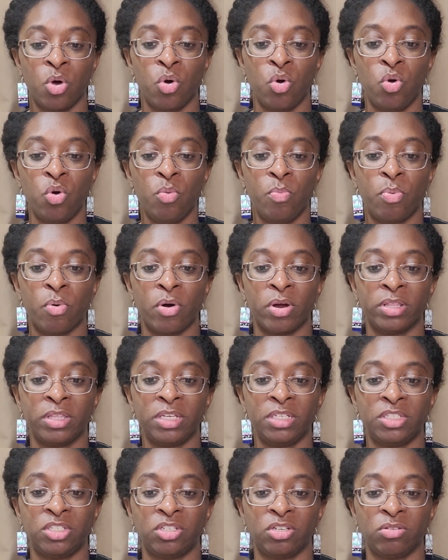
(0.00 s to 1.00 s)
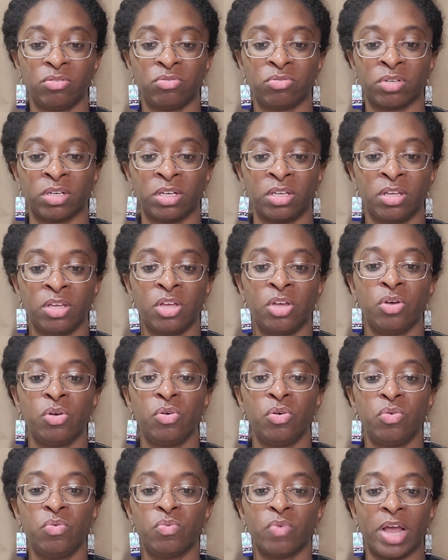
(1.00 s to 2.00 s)
Who bore these children?
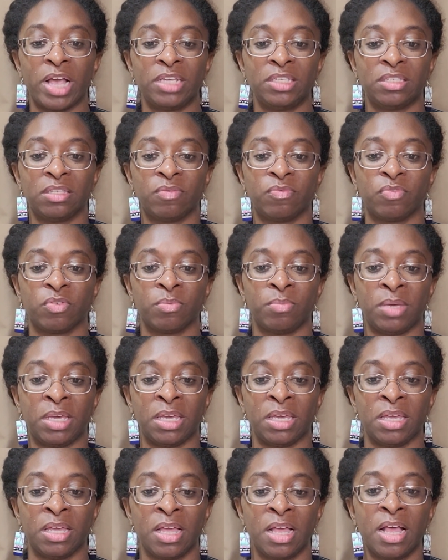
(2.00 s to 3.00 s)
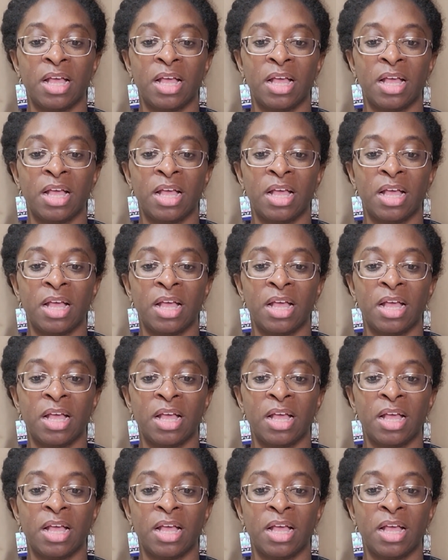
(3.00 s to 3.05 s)
Who raised them for me?